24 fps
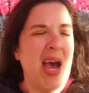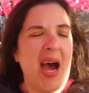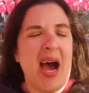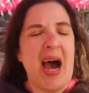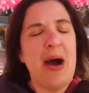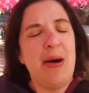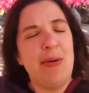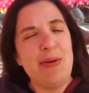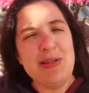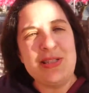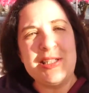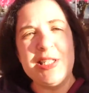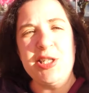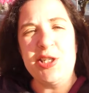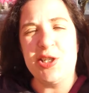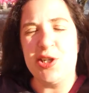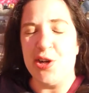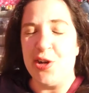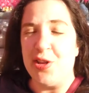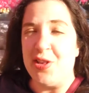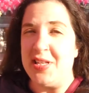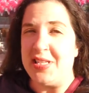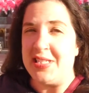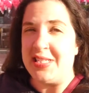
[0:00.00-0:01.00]
I wasn't
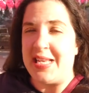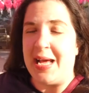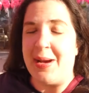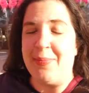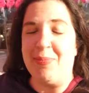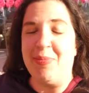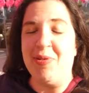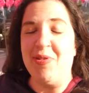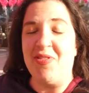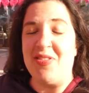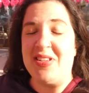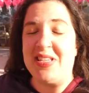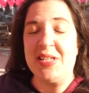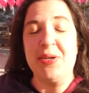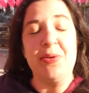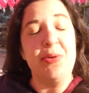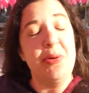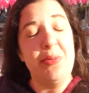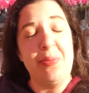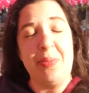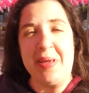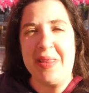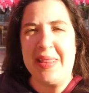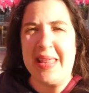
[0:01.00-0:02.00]
sure this temple visit
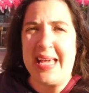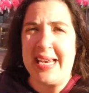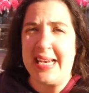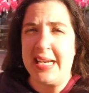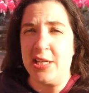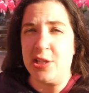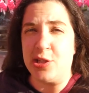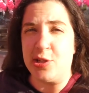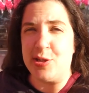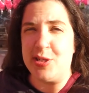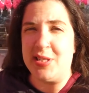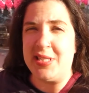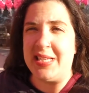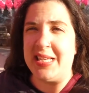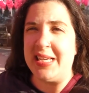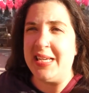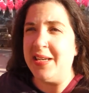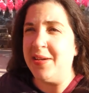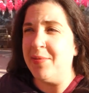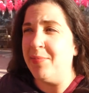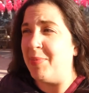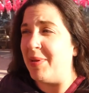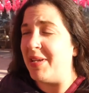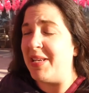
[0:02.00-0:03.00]
would be that
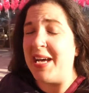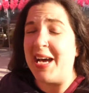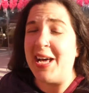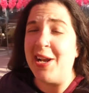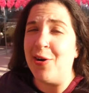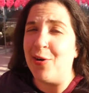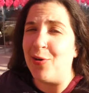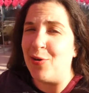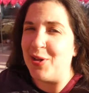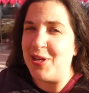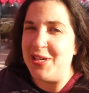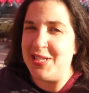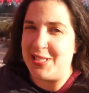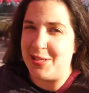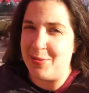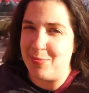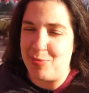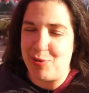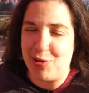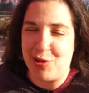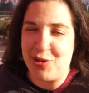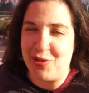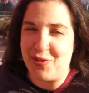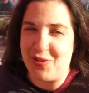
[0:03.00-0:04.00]
interesting, but not only is it
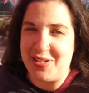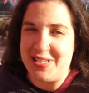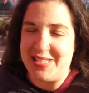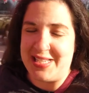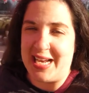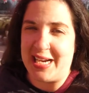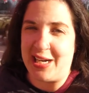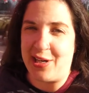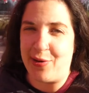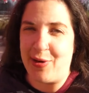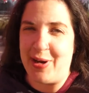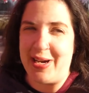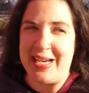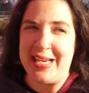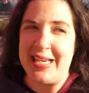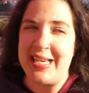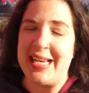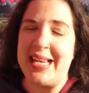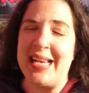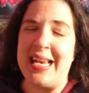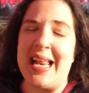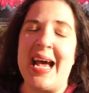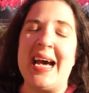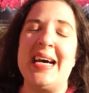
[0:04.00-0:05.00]
beautifully decorated,
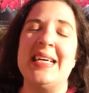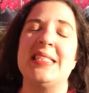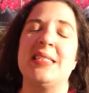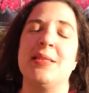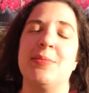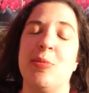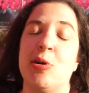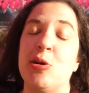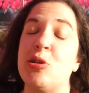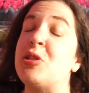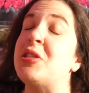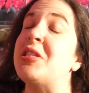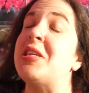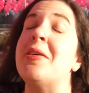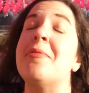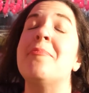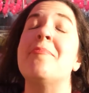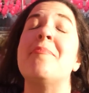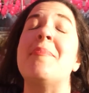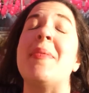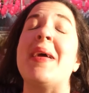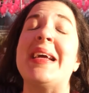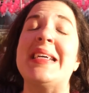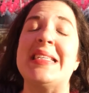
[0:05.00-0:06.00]
it has the most
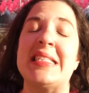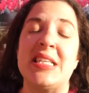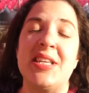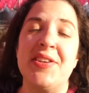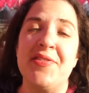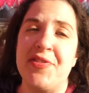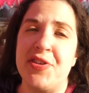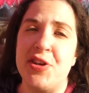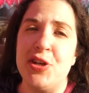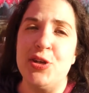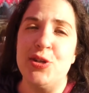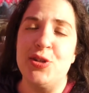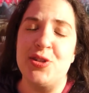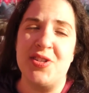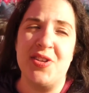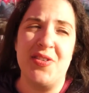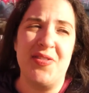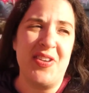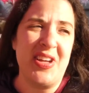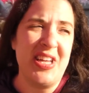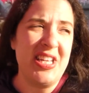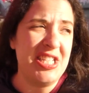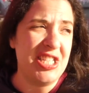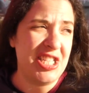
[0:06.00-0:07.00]
amazing views of
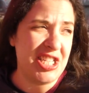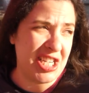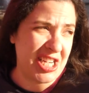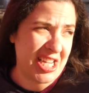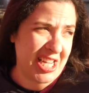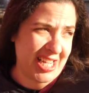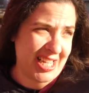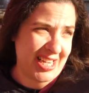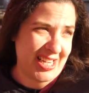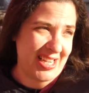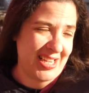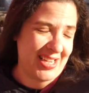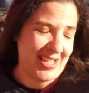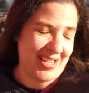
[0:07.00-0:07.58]
Incheon.